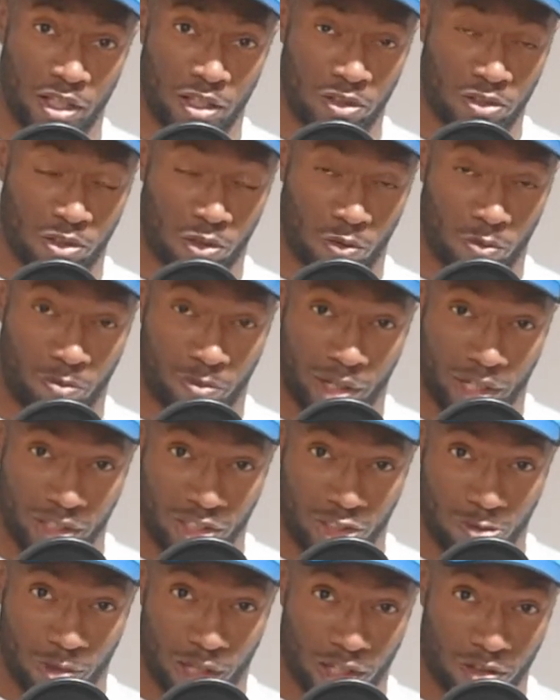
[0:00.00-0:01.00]
So my
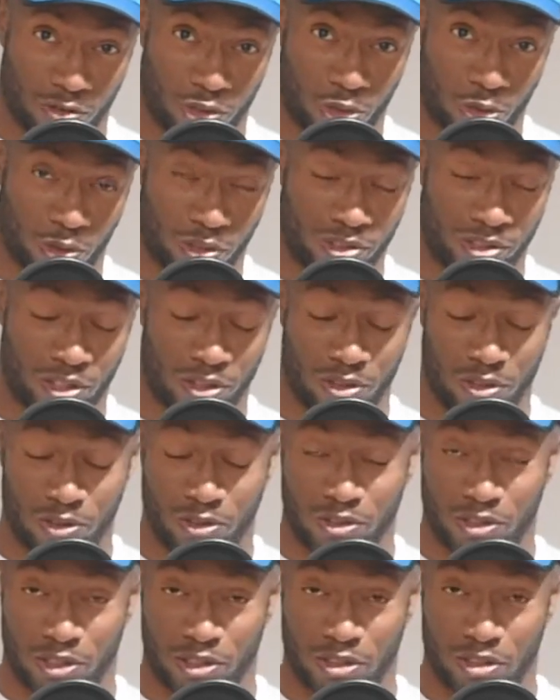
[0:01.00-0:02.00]
spec of choice, I
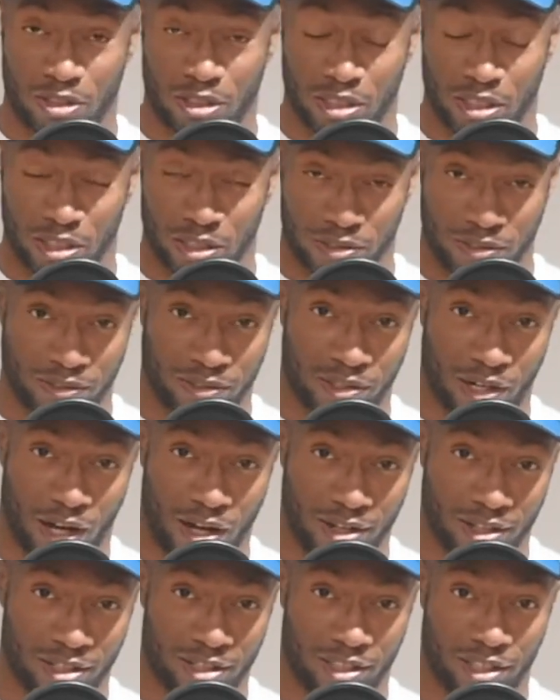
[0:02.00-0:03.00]
use this
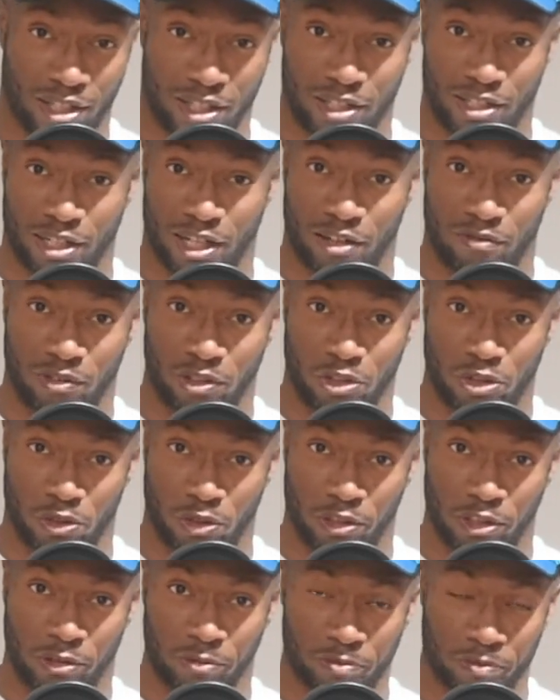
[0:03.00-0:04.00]
stock, and I've
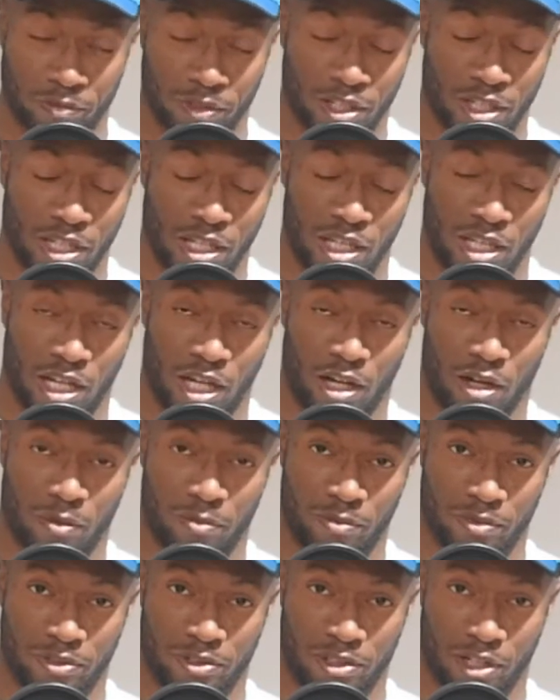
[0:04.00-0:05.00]
enjoyed it,
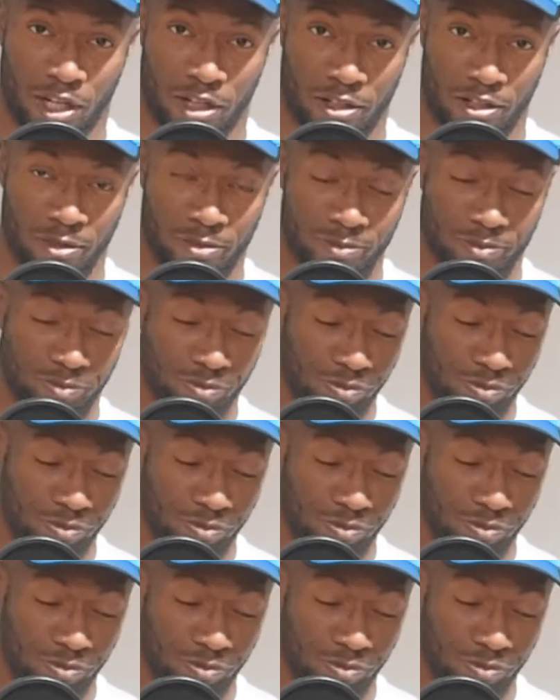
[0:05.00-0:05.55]
stock.